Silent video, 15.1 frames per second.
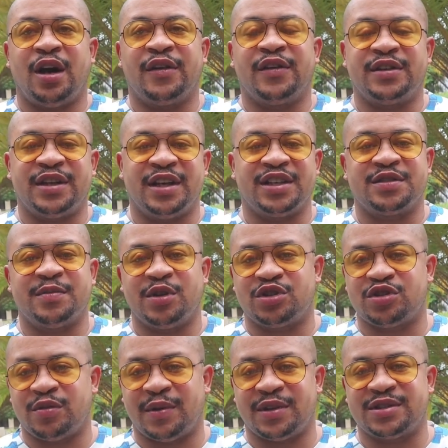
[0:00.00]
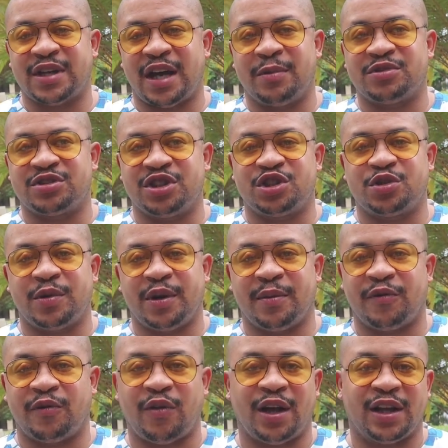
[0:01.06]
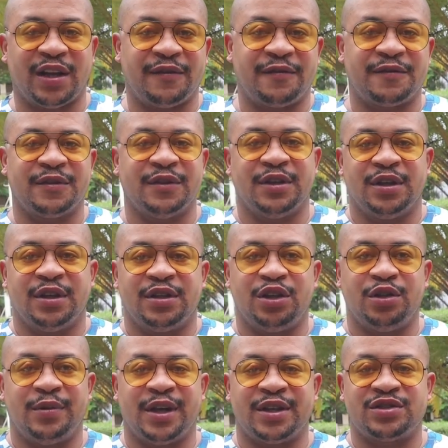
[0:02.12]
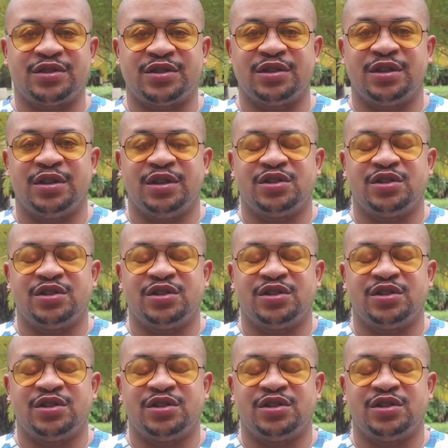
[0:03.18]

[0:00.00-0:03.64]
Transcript: other things to make sure I was situated before I left the US.